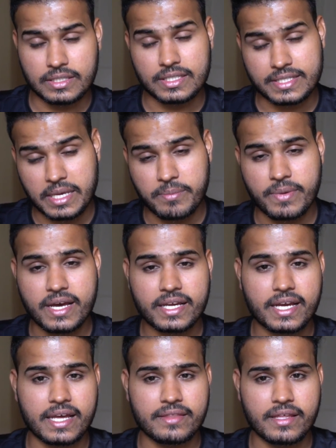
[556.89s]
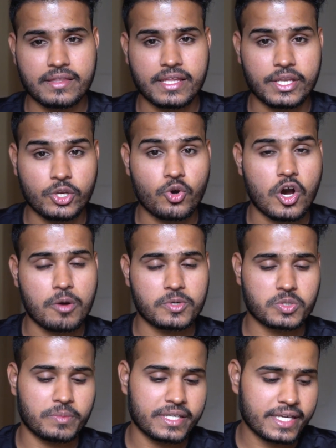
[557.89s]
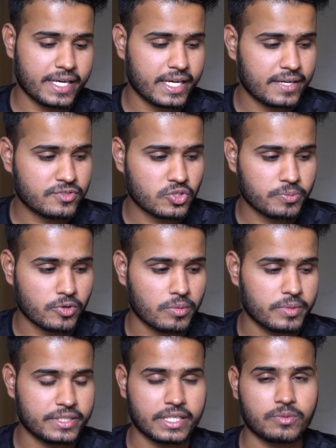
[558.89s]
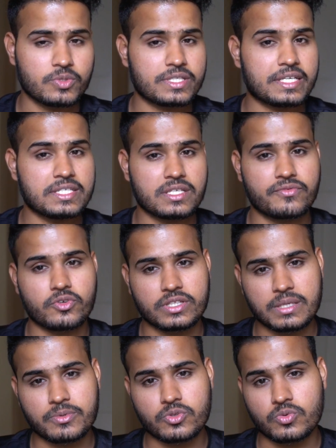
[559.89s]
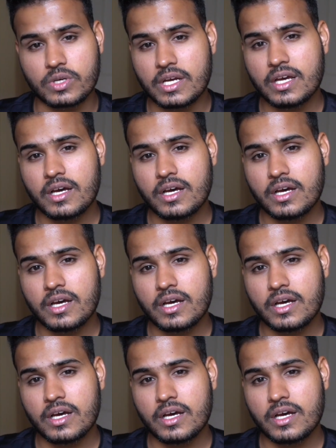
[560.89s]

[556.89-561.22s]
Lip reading: the same bank, and then they know how much money I have, so probably that was easier for them to